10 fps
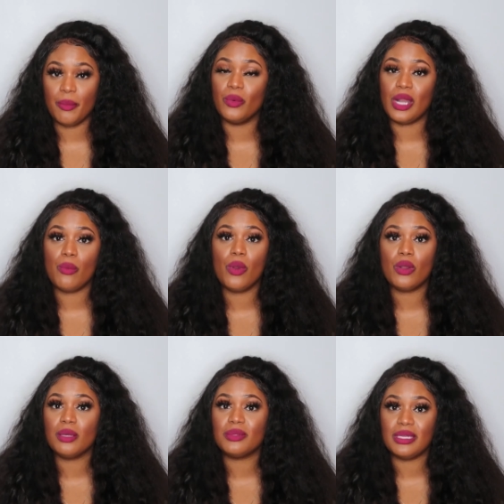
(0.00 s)
But when I
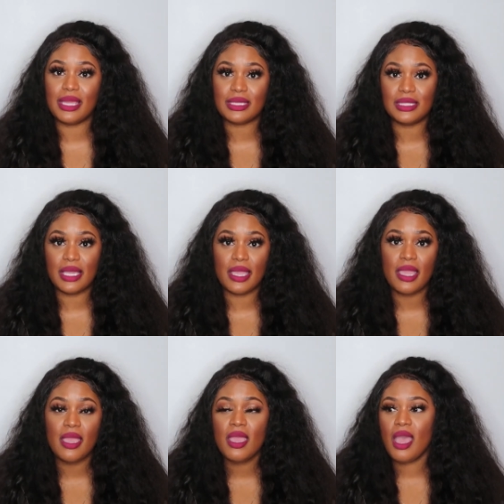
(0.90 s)
woke up the next
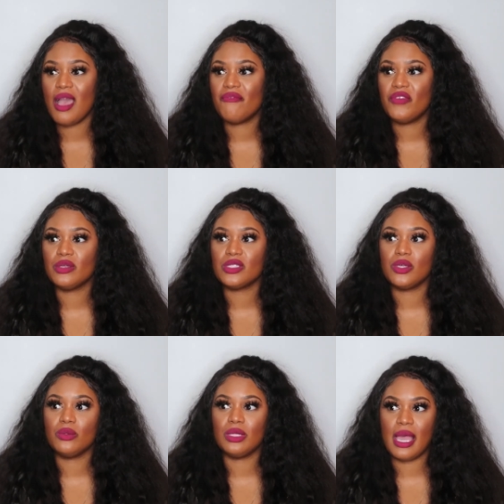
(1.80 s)
day, I felt
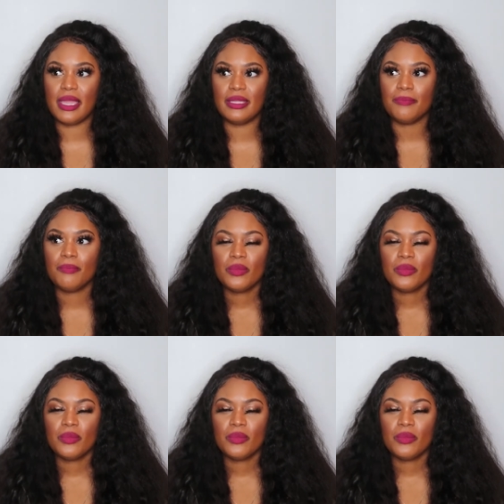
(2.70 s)
so light.